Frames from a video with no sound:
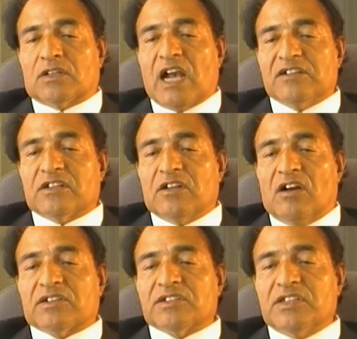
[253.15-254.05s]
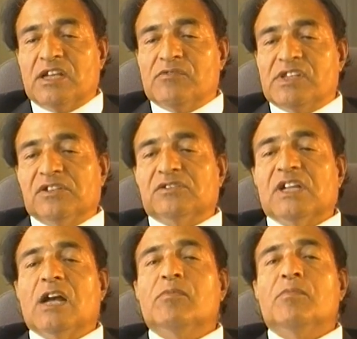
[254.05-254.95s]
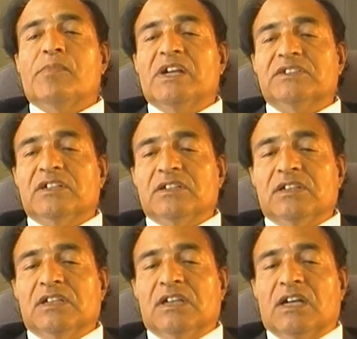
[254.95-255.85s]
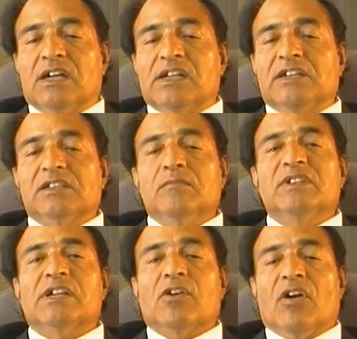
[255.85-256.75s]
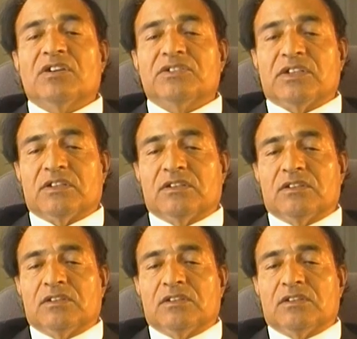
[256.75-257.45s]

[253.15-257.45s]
Kaiser doctors knew this type of patient needs immediate oxygen,